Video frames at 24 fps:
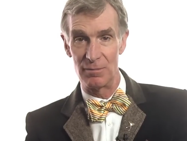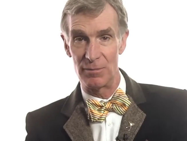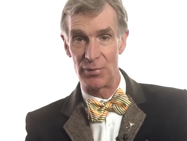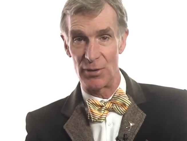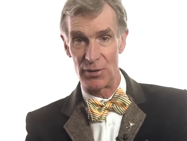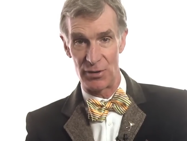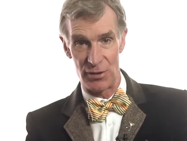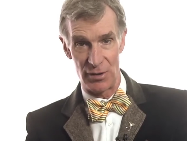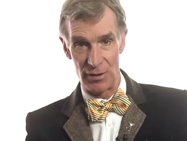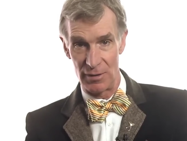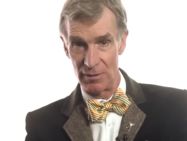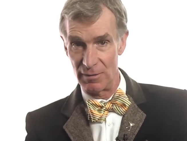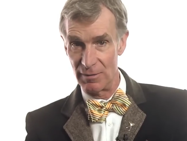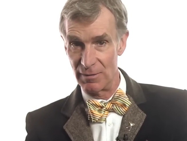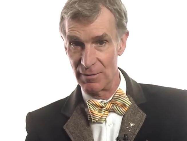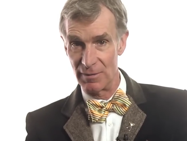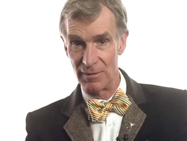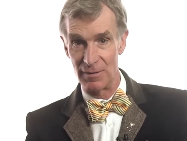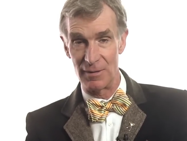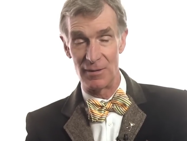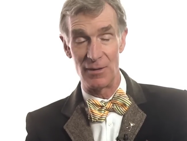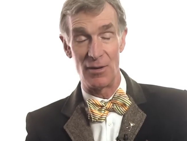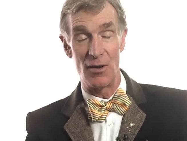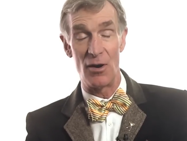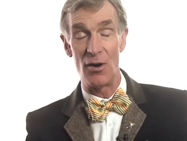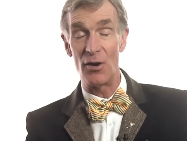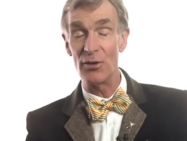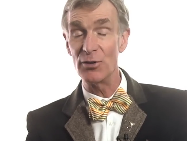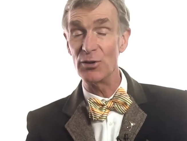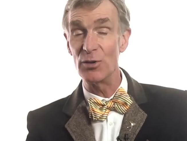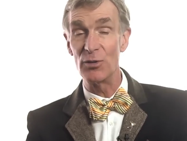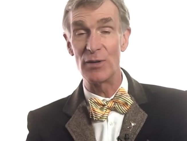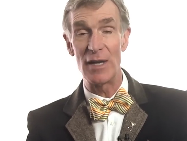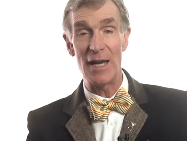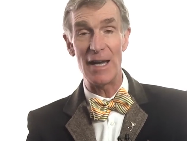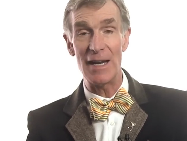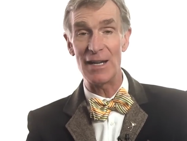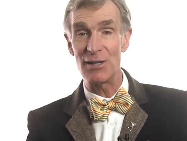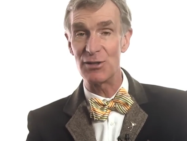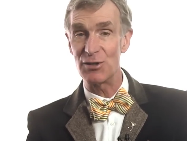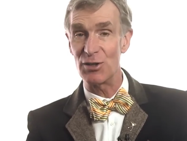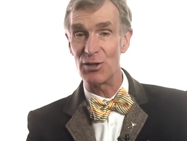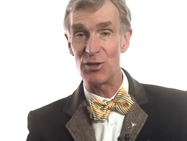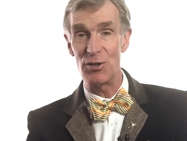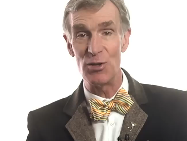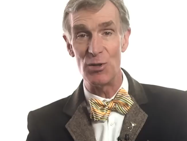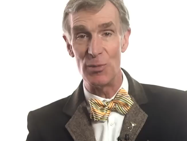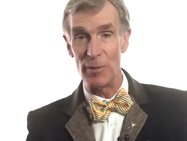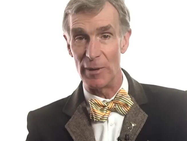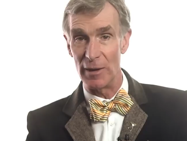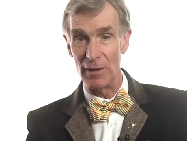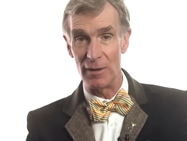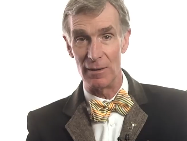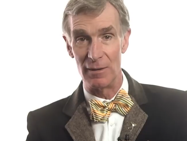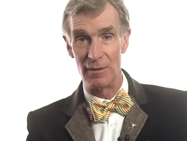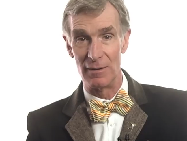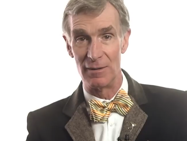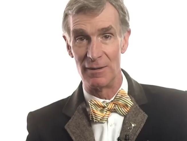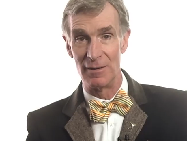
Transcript: person. All you get is a human.